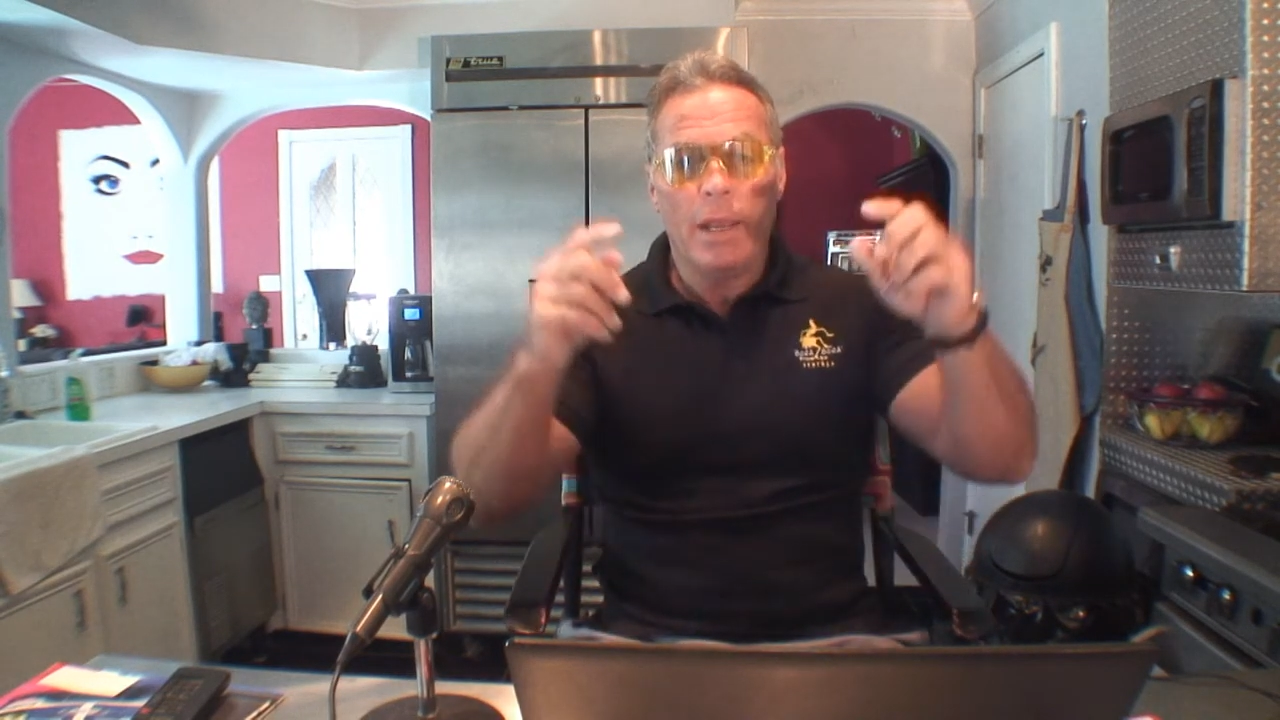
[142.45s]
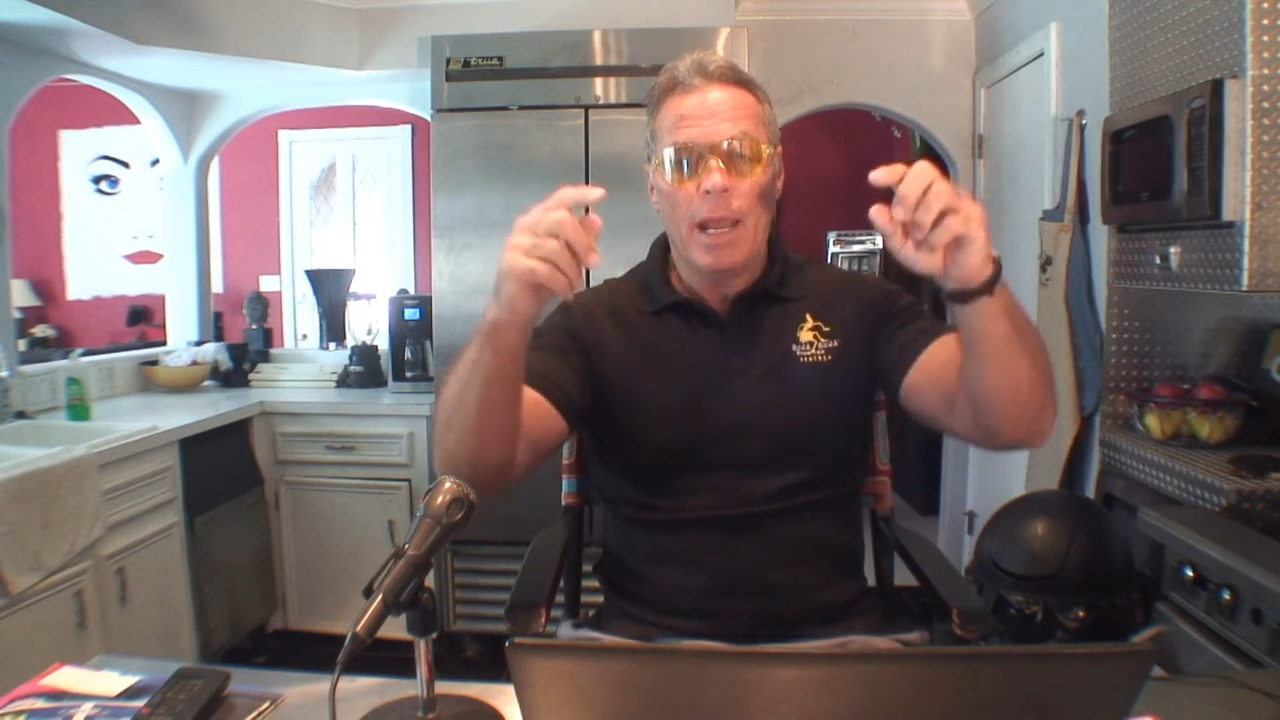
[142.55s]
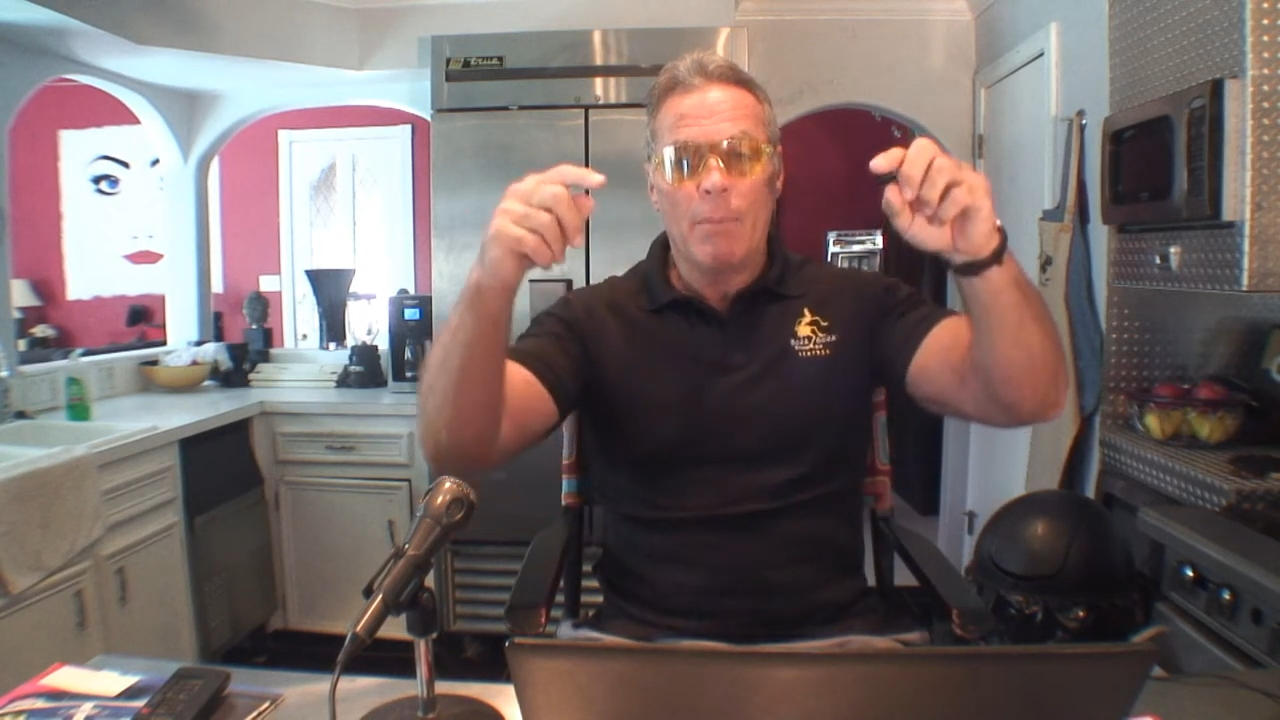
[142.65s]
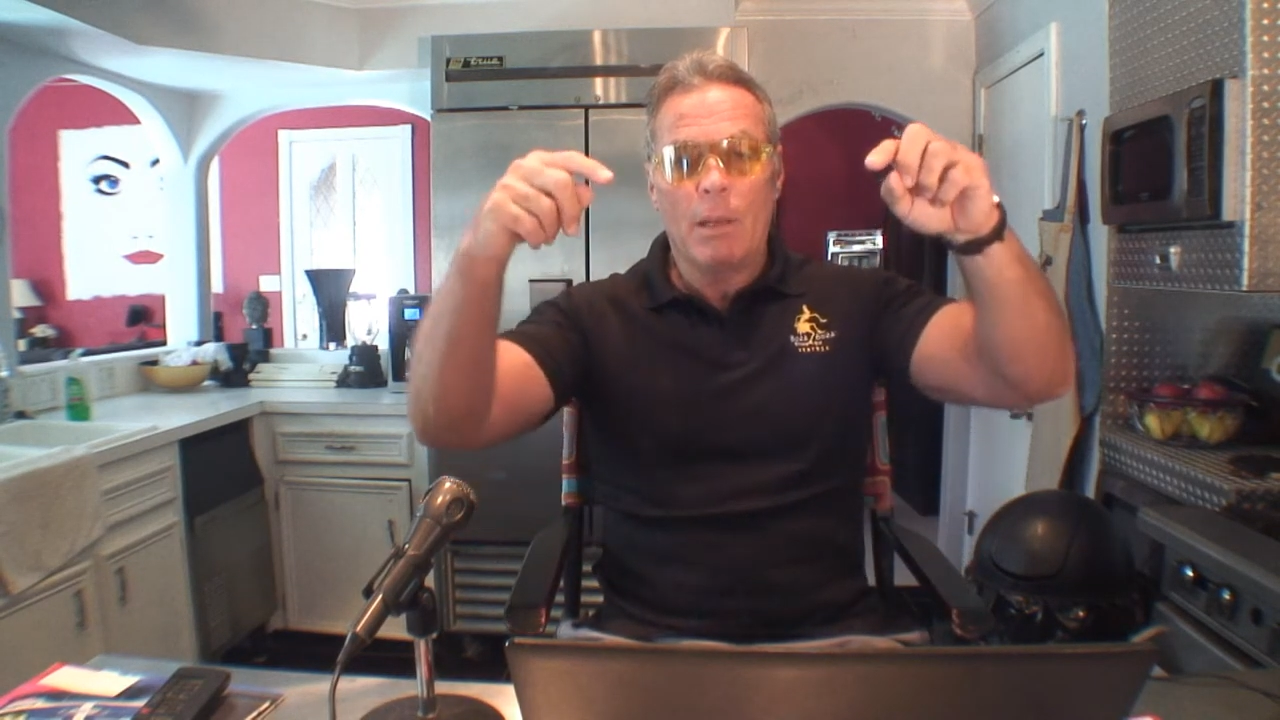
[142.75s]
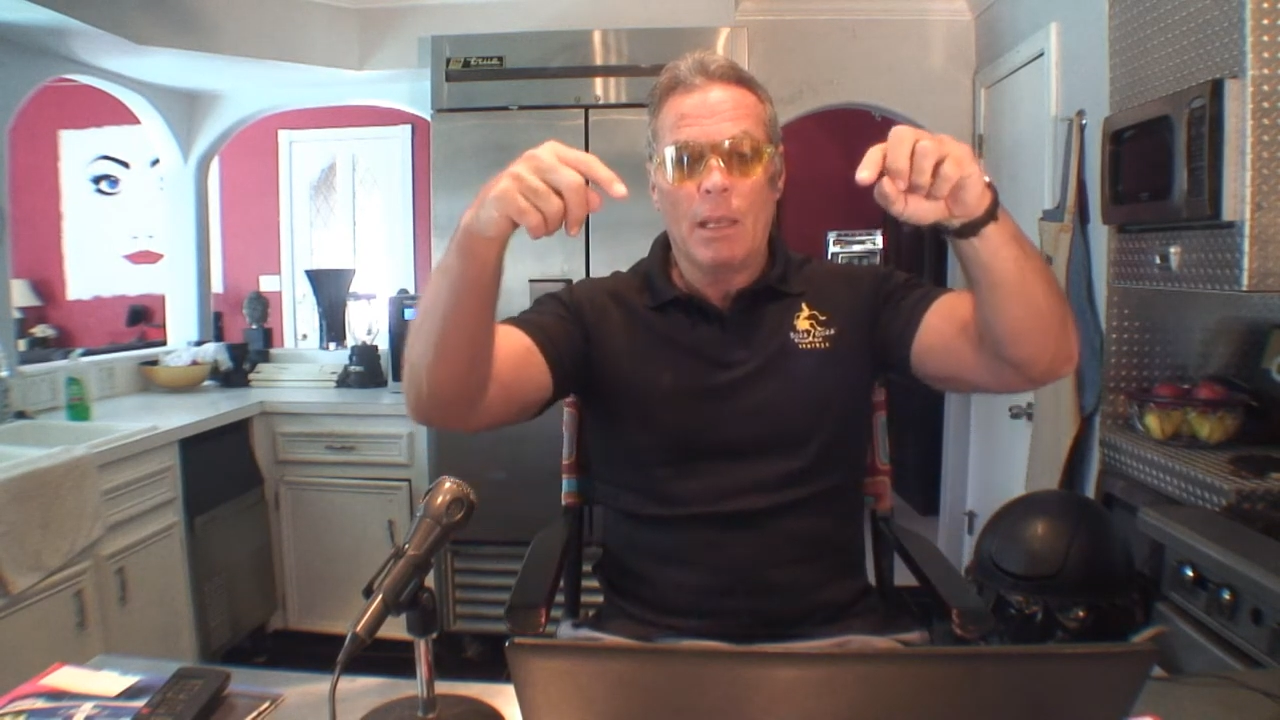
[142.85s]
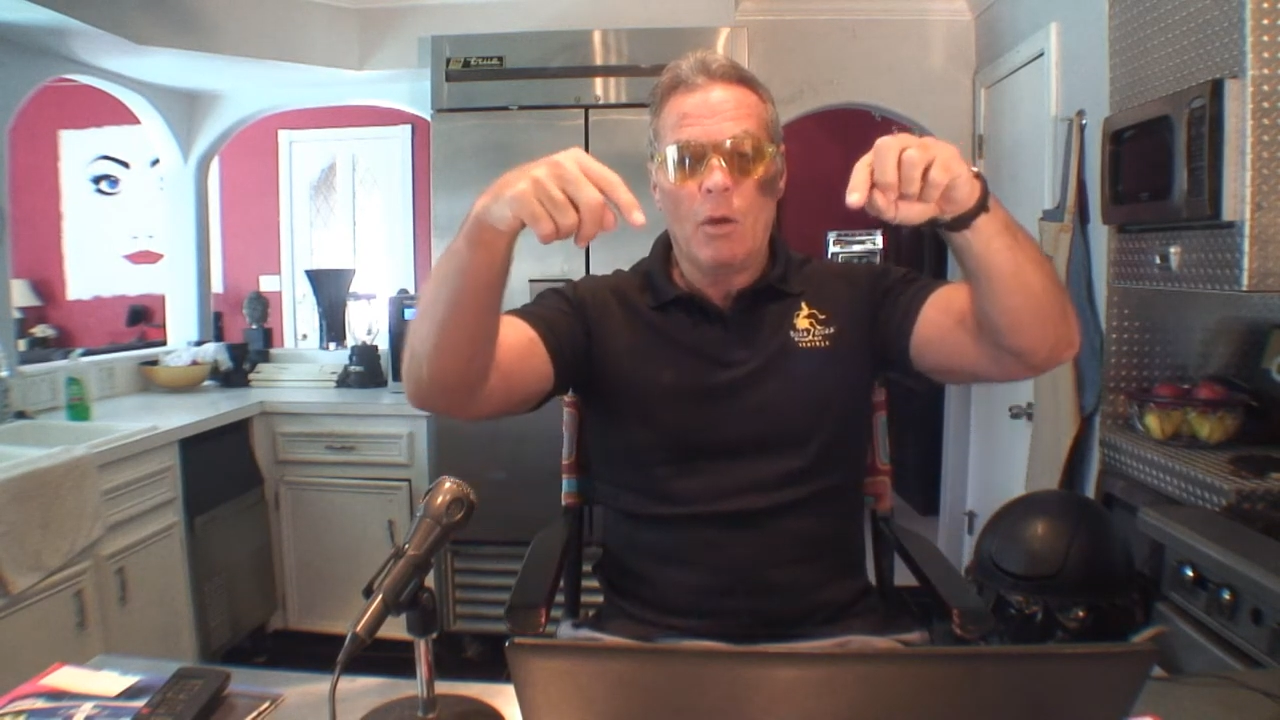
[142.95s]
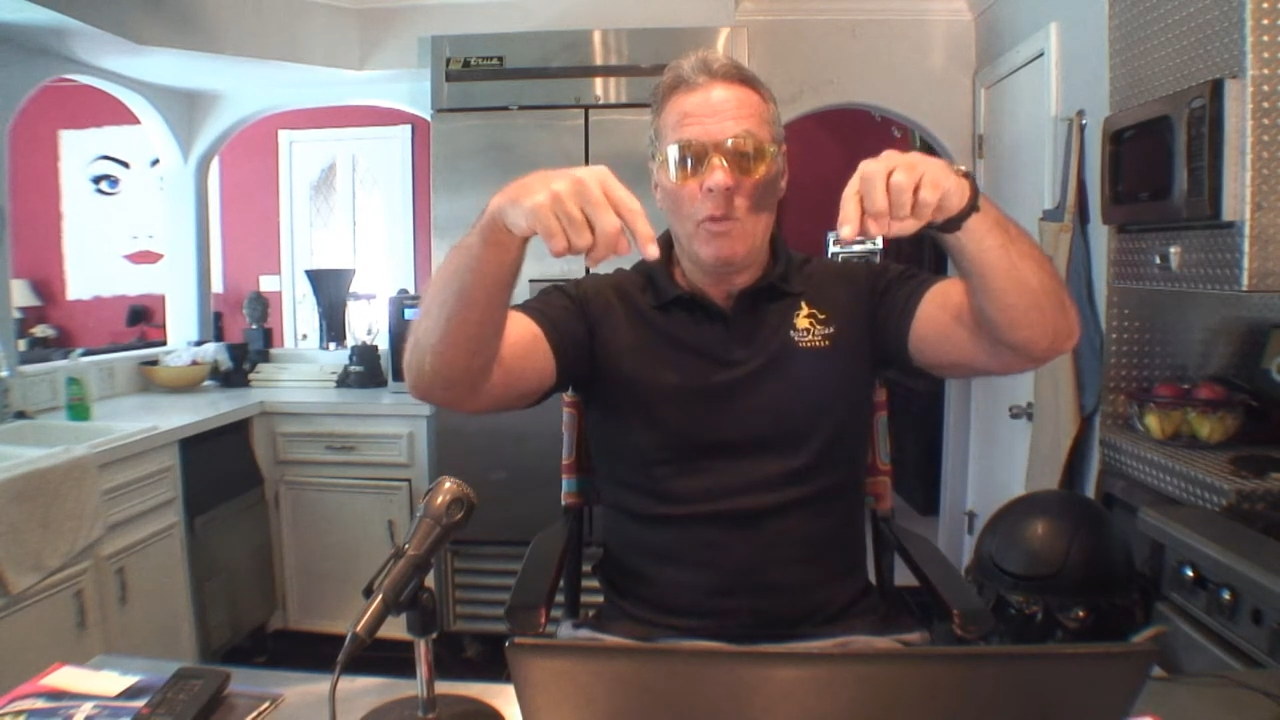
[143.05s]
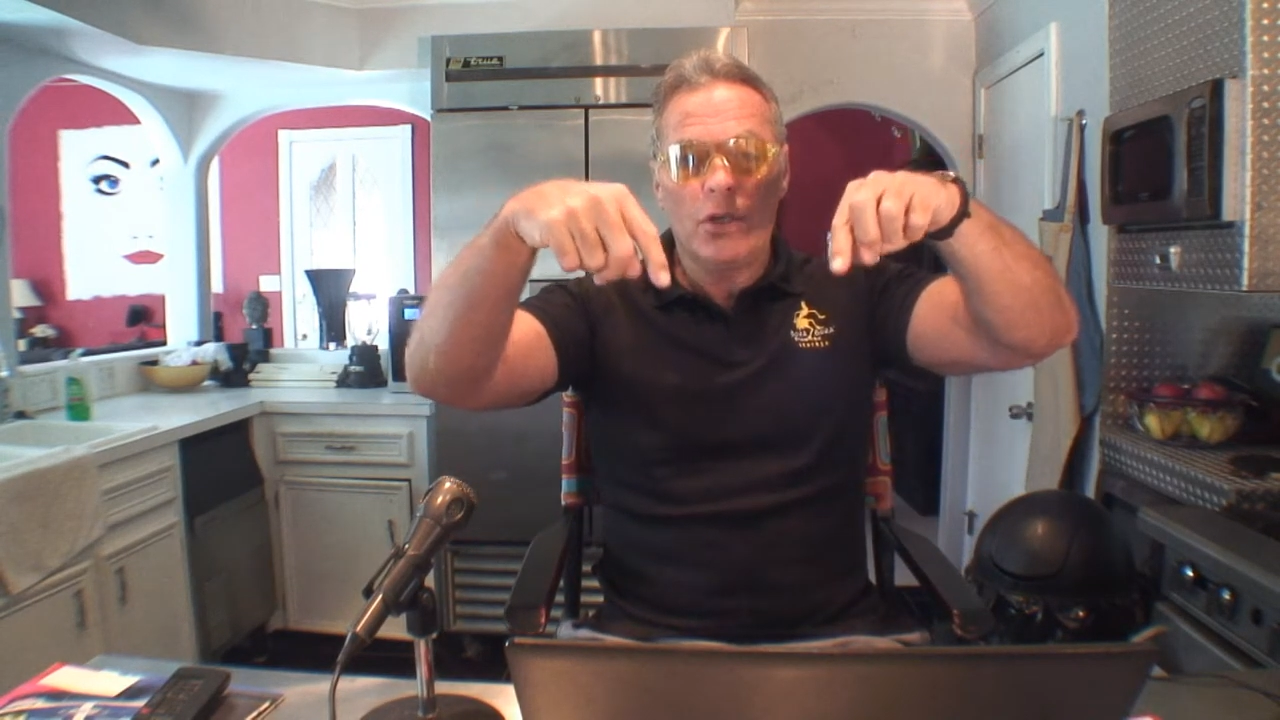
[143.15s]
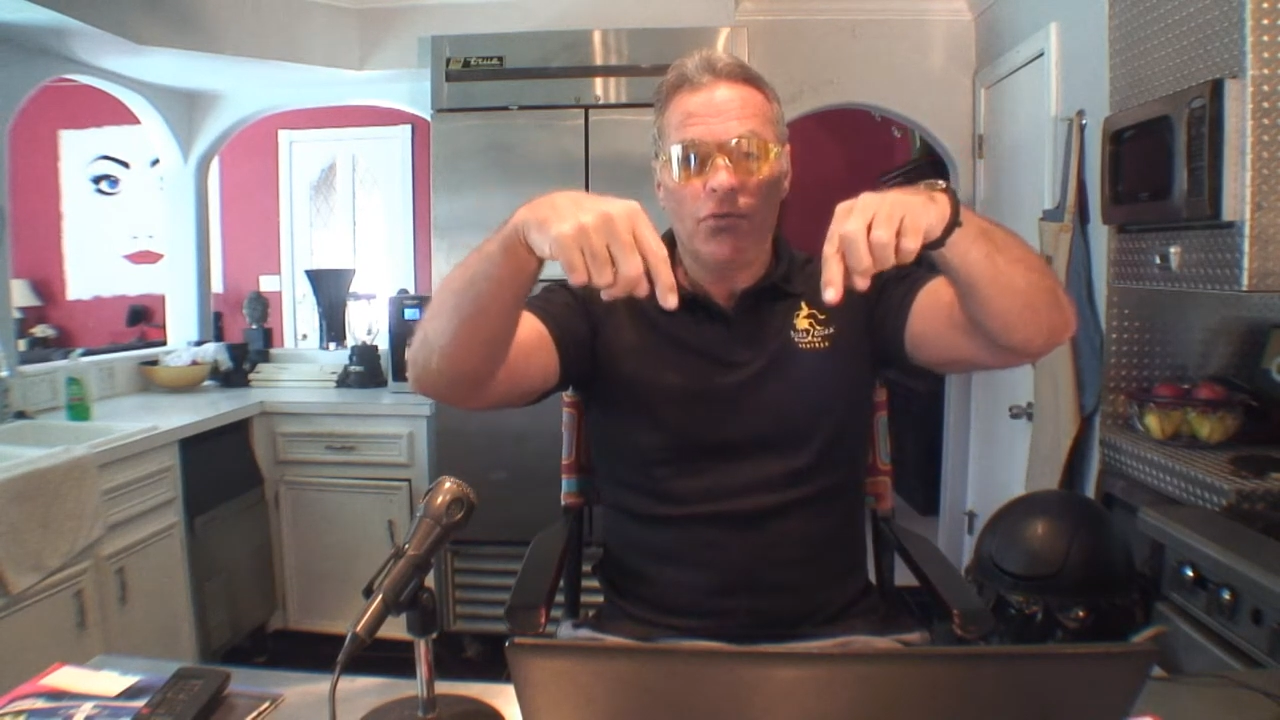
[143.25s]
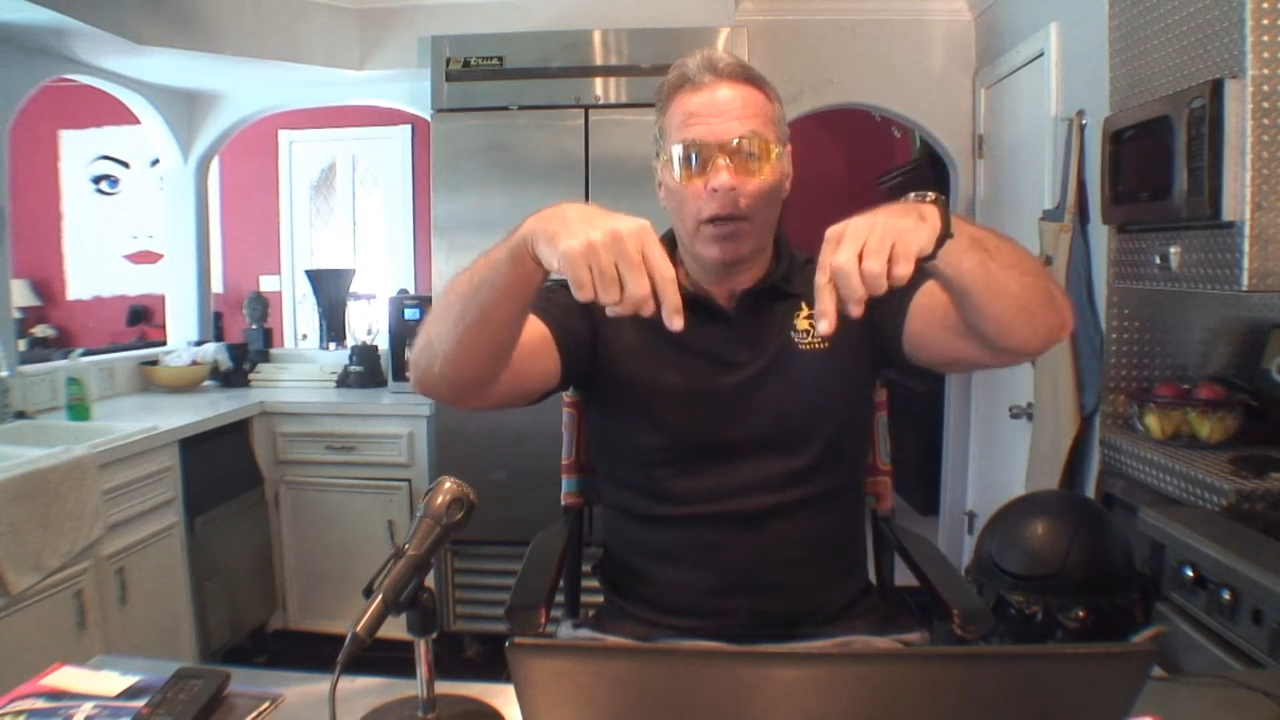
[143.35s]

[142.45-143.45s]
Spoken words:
now below this